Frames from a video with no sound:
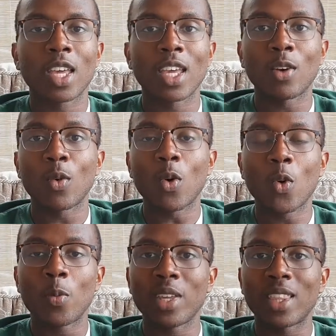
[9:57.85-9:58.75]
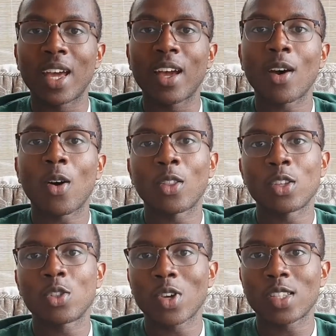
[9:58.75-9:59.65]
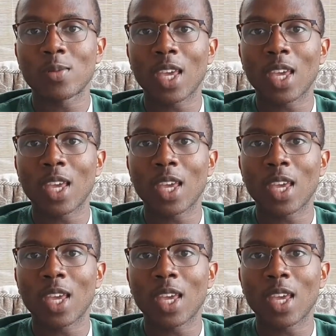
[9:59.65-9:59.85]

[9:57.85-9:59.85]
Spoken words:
It will all be there on the Streatham